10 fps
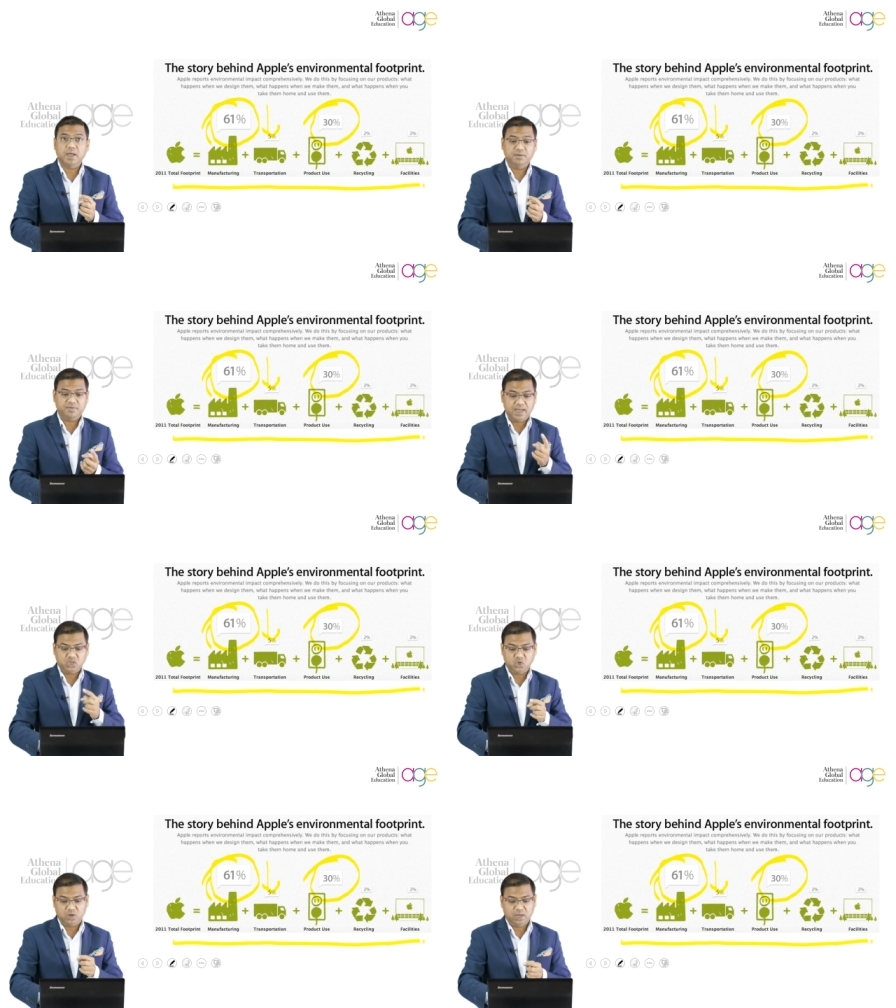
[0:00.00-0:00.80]

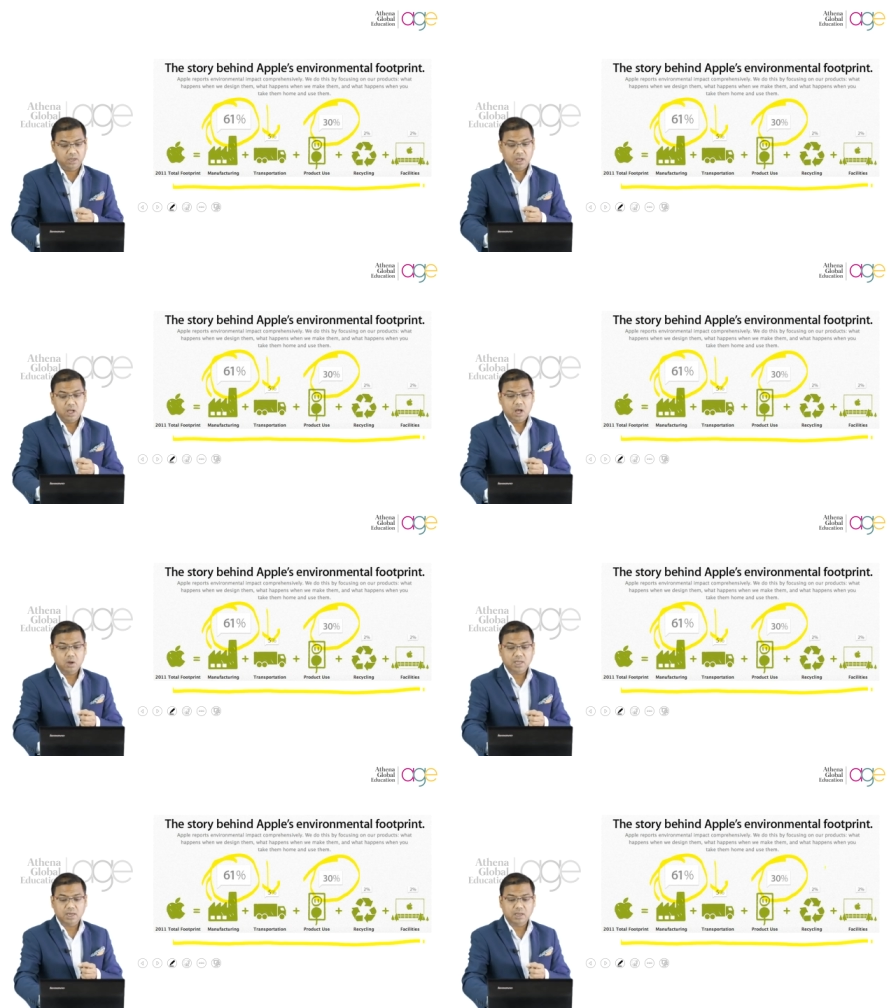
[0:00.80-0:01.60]
manufacturing?
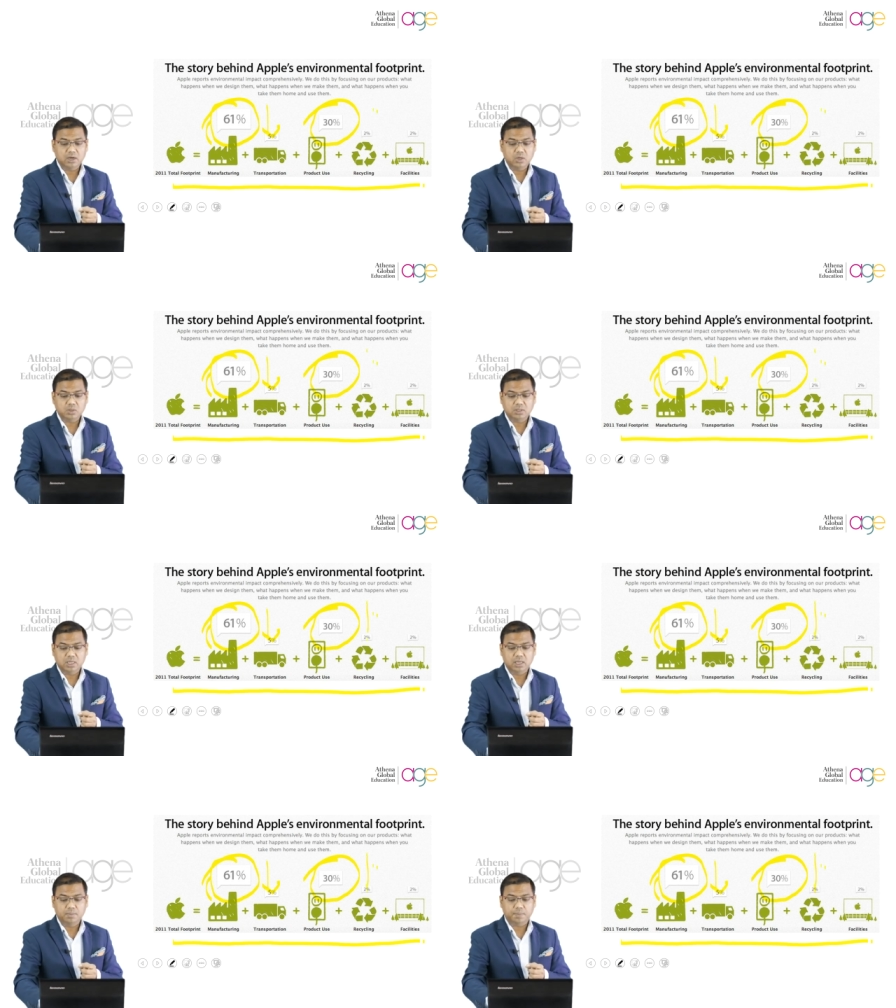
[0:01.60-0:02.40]
How can I reduce
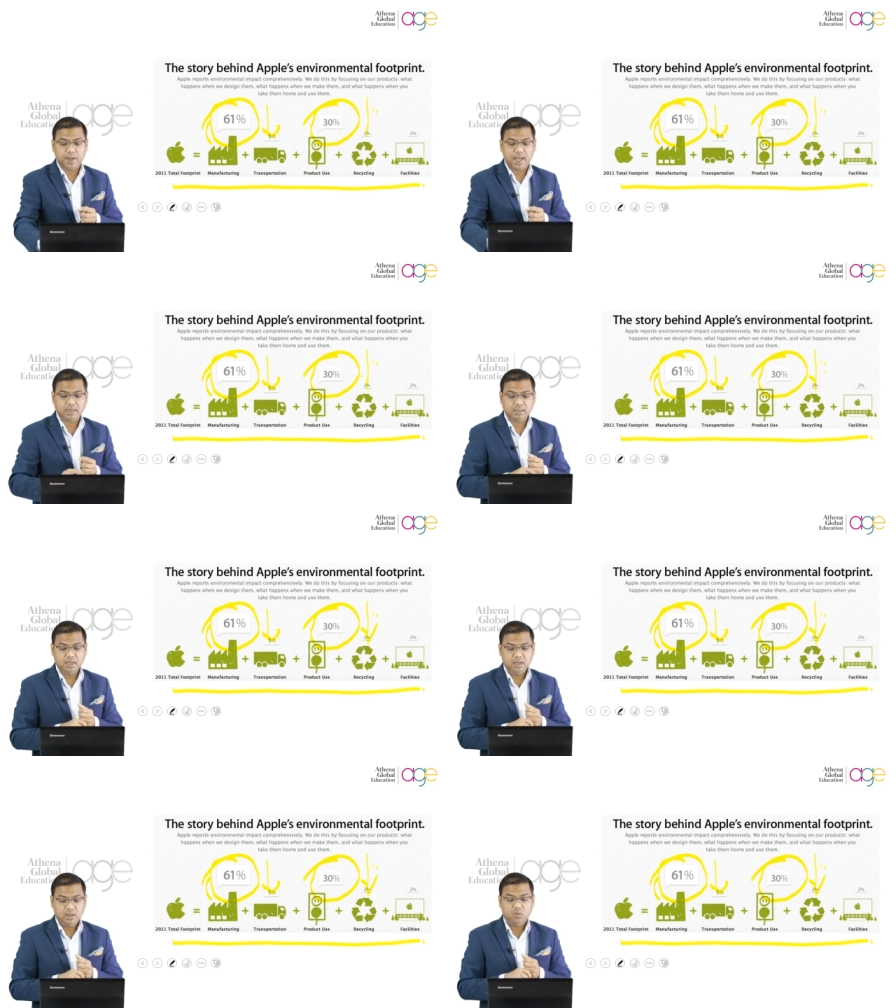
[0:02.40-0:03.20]
the impact
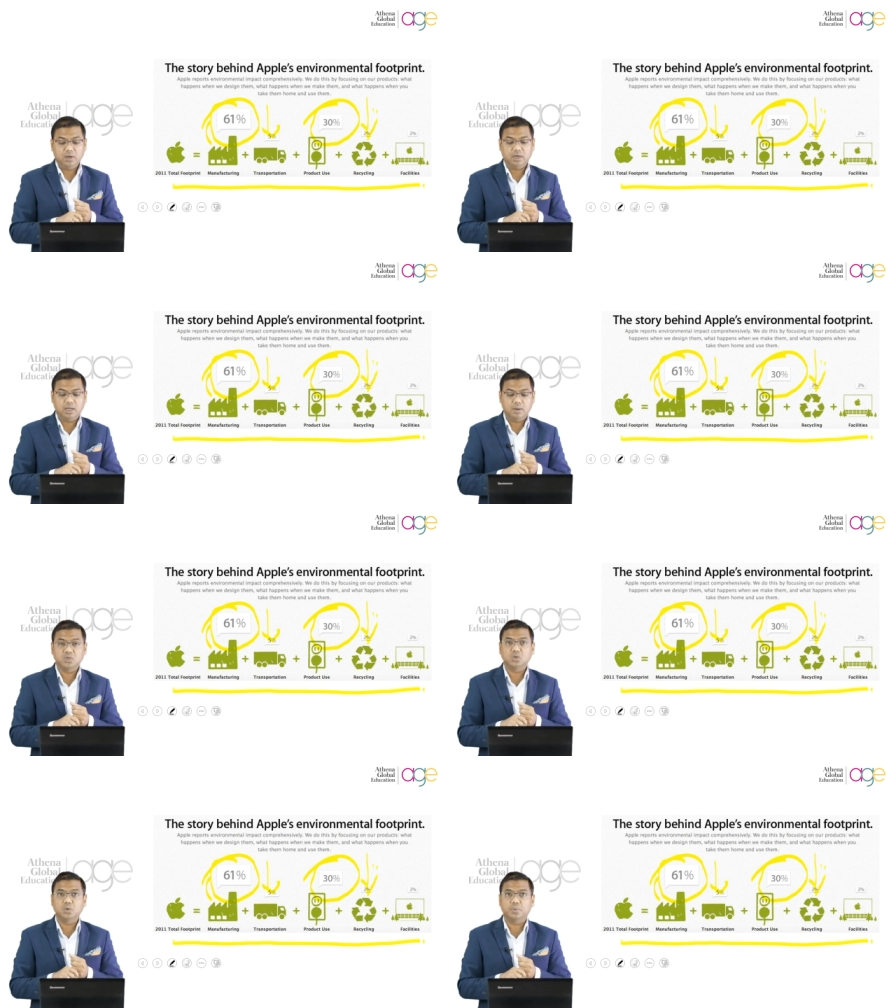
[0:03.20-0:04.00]
when it comes to